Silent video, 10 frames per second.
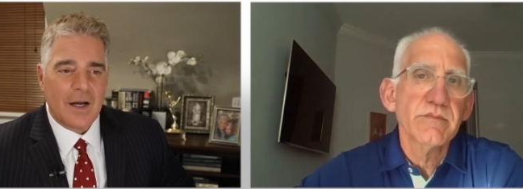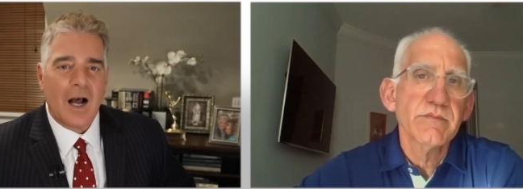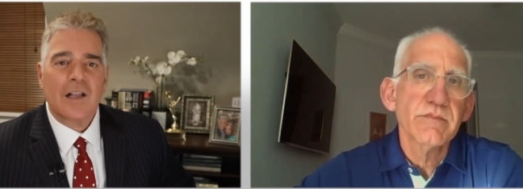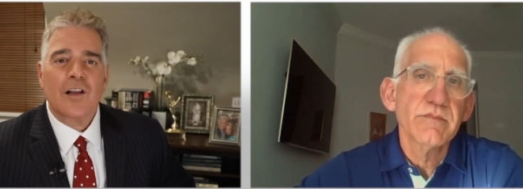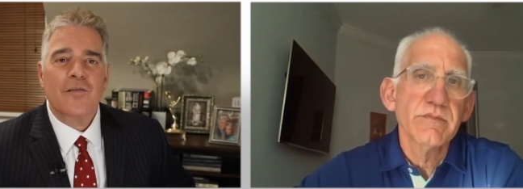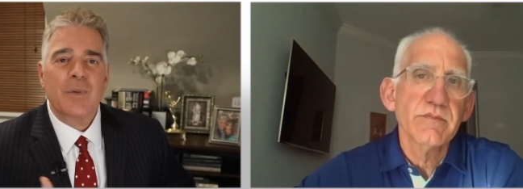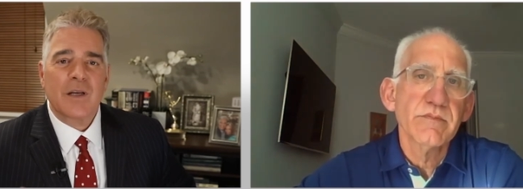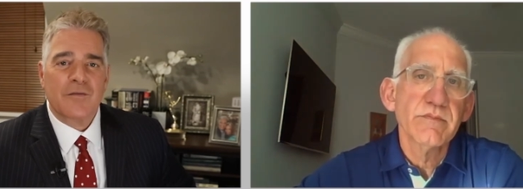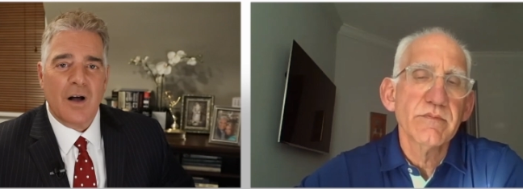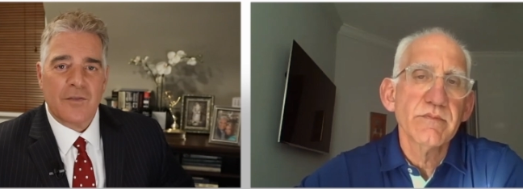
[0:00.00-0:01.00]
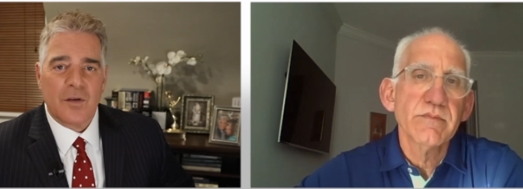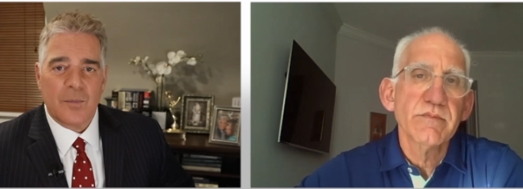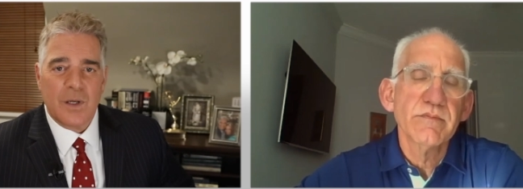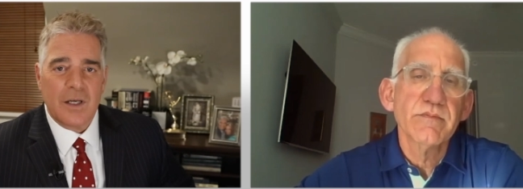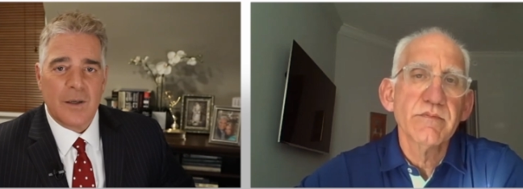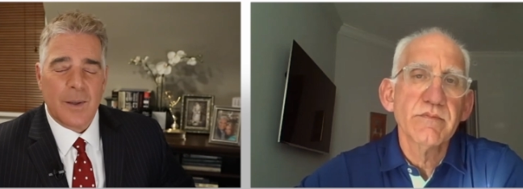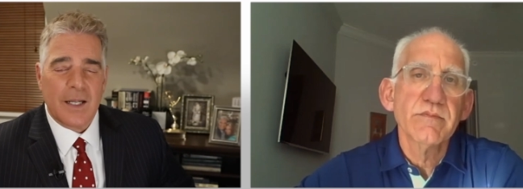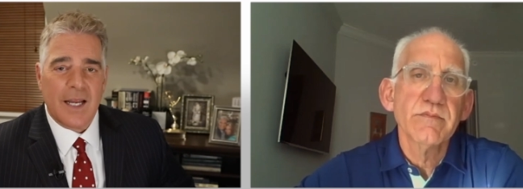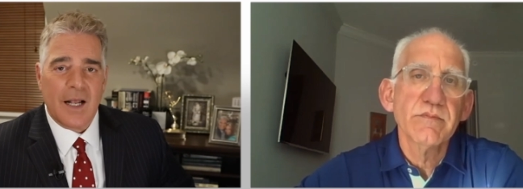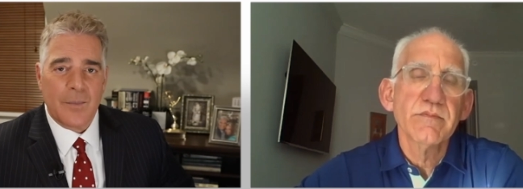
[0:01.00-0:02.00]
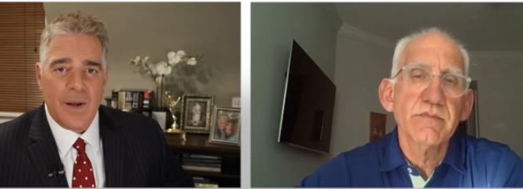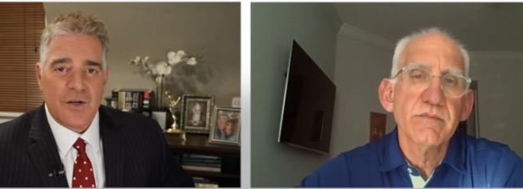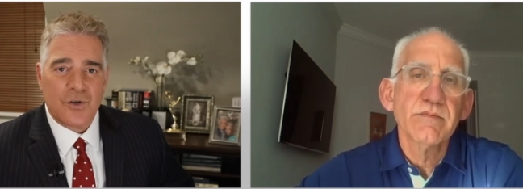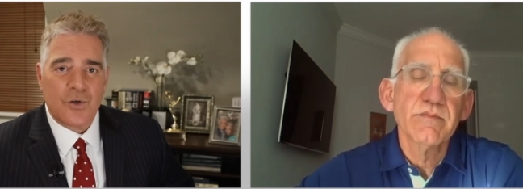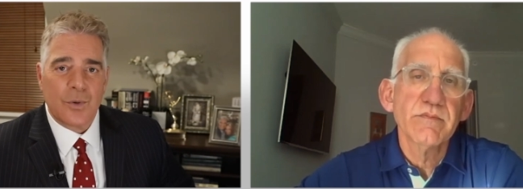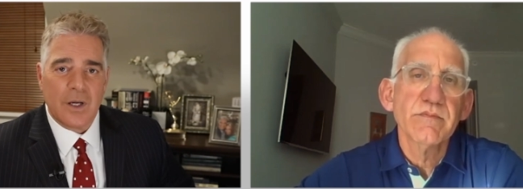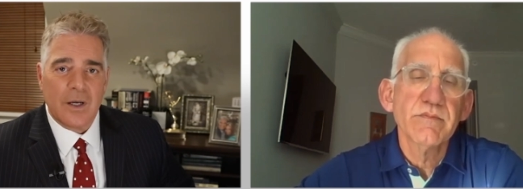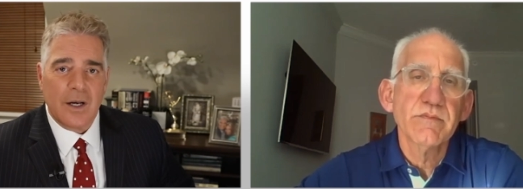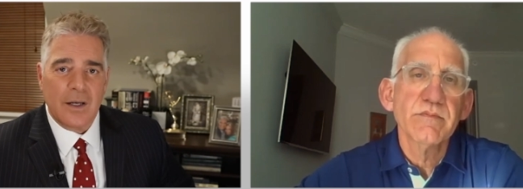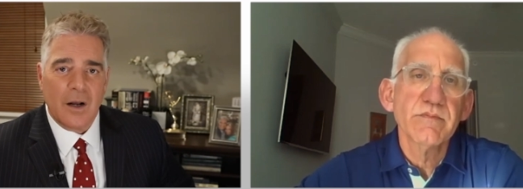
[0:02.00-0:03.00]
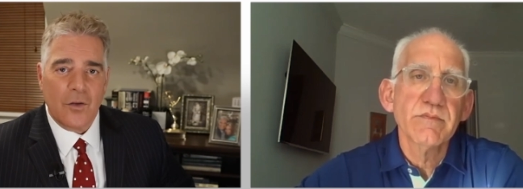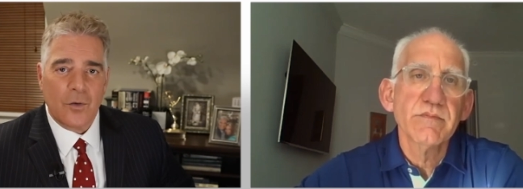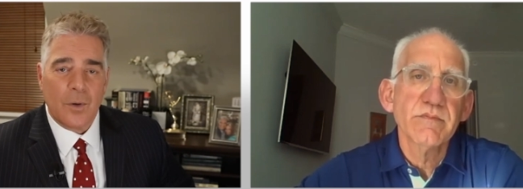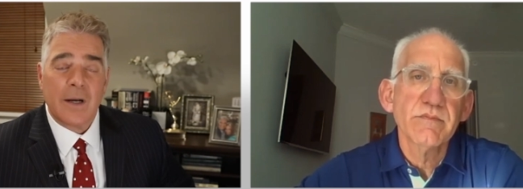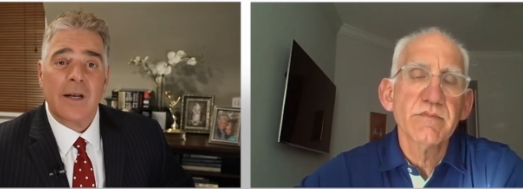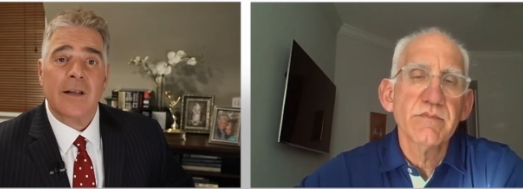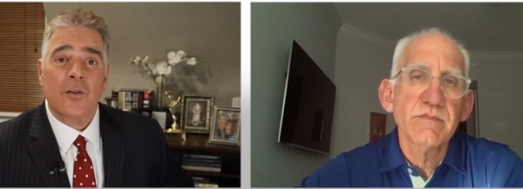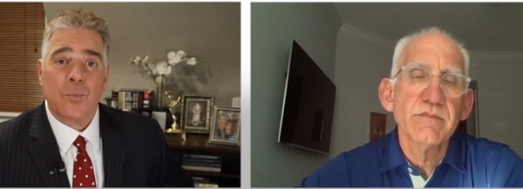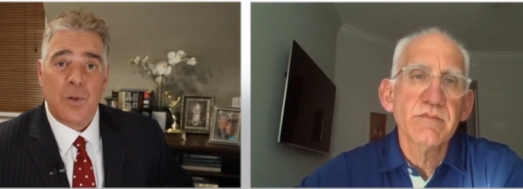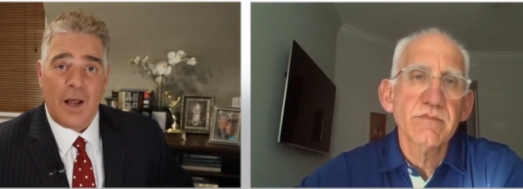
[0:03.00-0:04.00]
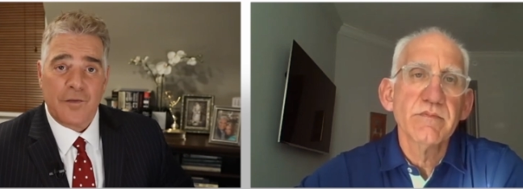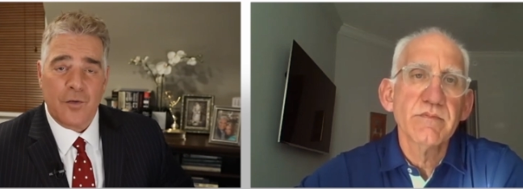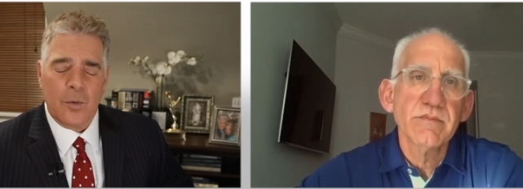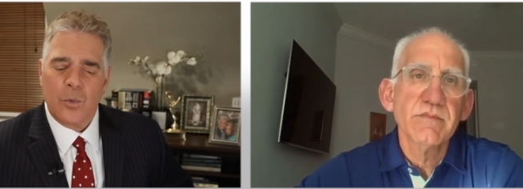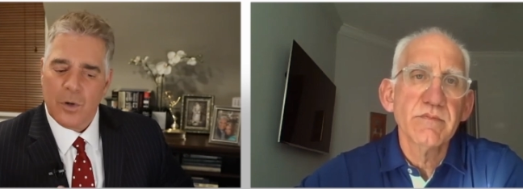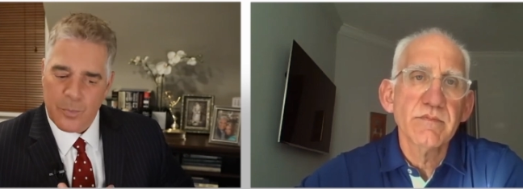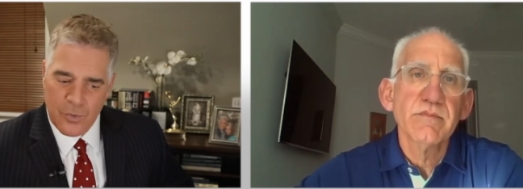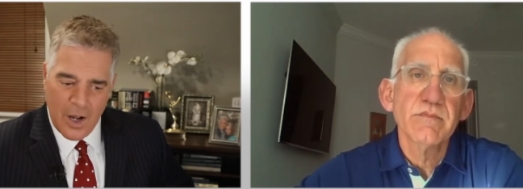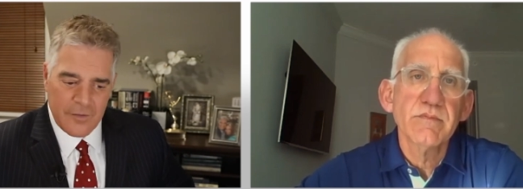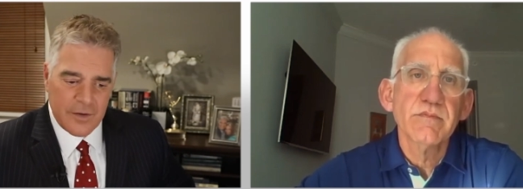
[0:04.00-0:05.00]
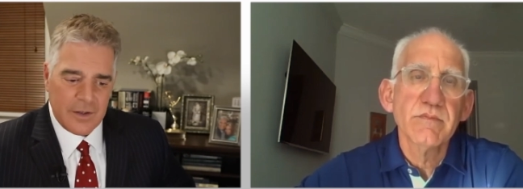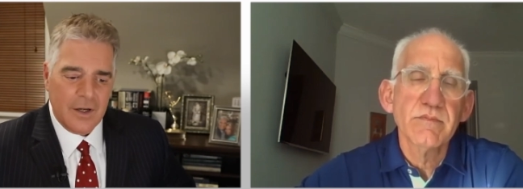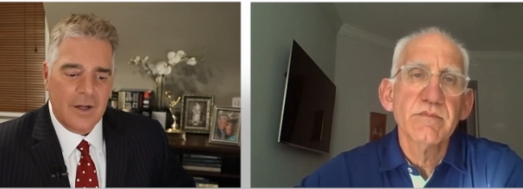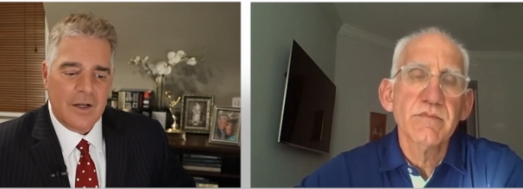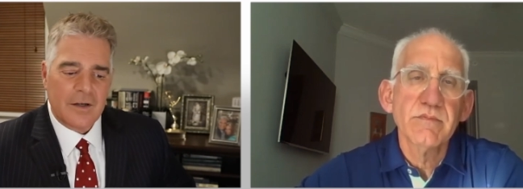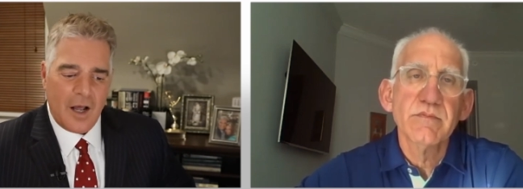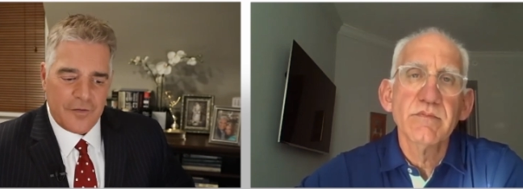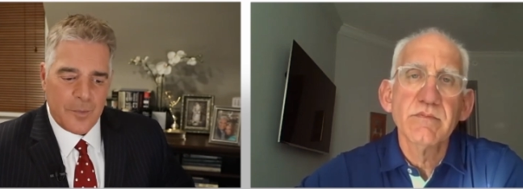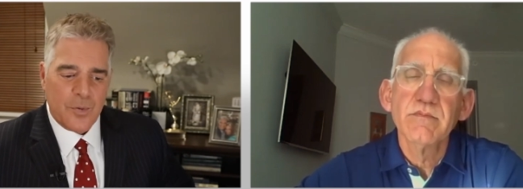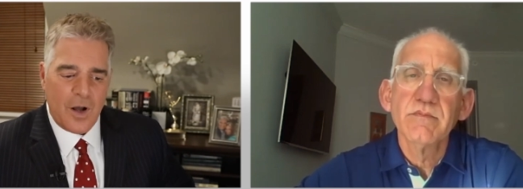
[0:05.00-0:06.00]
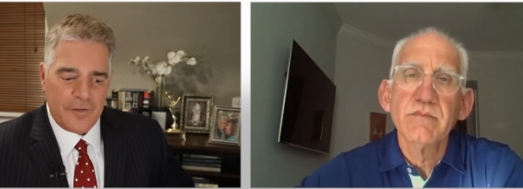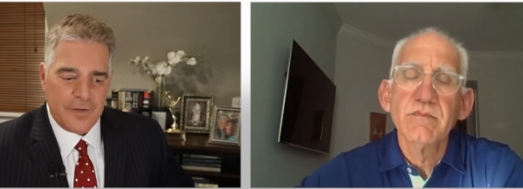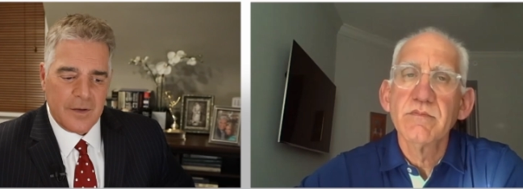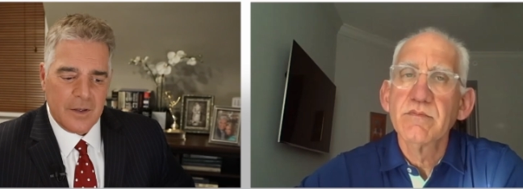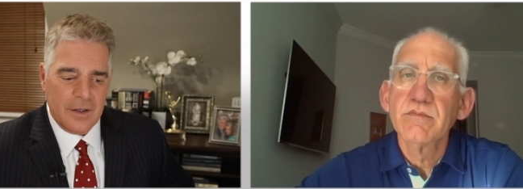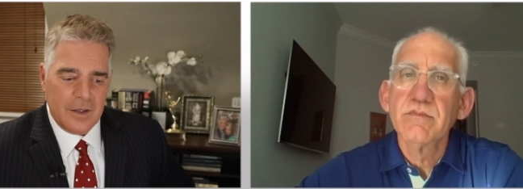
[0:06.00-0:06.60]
Speaker 1: I love being involved in the media, but I can't imagine doing it any other on any other platform. We're a private, not-for-profit.